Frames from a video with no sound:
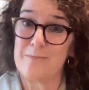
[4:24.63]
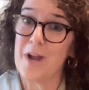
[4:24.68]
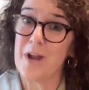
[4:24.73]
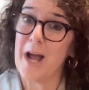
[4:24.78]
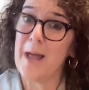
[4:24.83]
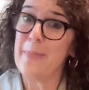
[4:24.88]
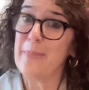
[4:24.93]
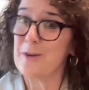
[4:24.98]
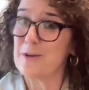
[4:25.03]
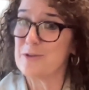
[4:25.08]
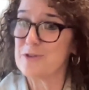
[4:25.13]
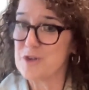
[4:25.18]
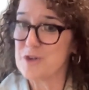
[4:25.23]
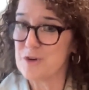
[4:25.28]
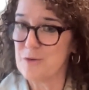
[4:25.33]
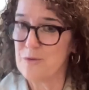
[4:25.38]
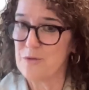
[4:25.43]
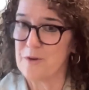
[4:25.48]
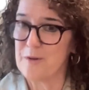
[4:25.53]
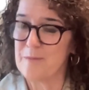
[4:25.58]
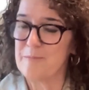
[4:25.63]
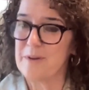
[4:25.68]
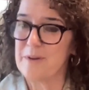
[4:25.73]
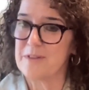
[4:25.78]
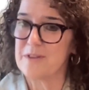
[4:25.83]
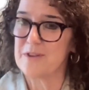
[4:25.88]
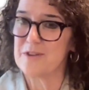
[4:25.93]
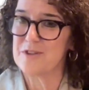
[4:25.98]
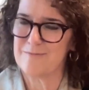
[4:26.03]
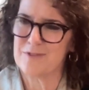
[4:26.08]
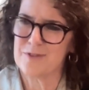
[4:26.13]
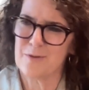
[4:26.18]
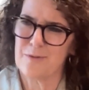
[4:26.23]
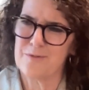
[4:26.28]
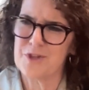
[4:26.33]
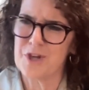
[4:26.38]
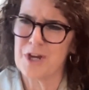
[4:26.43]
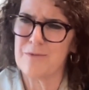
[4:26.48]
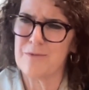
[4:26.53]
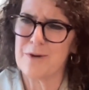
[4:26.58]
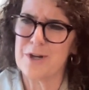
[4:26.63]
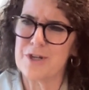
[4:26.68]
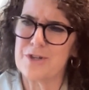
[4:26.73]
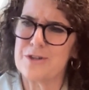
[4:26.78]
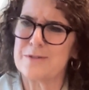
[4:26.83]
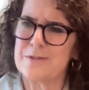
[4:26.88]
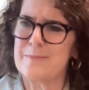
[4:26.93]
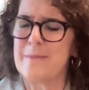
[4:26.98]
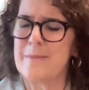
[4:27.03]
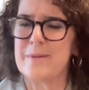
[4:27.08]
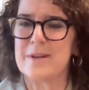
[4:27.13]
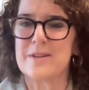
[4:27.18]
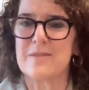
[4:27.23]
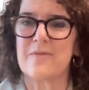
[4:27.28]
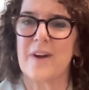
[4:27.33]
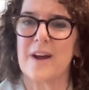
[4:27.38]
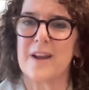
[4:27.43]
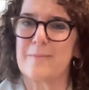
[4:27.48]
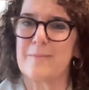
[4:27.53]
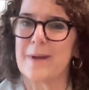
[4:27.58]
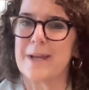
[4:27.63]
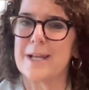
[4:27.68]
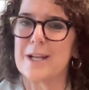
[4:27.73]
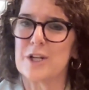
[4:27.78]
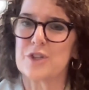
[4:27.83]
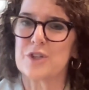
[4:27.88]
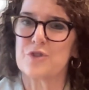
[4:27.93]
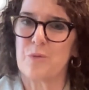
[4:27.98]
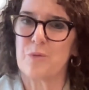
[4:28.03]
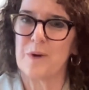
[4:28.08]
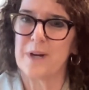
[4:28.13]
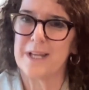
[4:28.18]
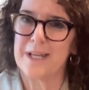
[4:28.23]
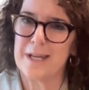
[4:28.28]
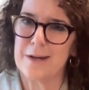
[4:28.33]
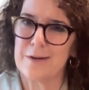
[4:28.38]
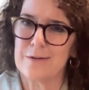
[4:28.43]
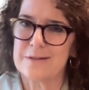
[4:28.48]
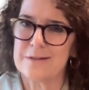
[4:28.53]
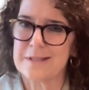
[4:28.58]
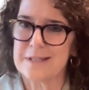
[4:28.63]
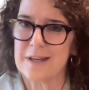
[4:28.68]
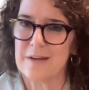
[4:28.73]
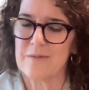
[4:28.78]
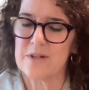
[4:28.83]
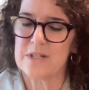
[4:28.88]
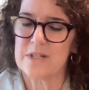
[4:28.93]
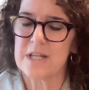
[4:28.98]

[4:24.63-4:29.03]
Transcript: not their children, but so generation is maybe defined by like 20 years, give or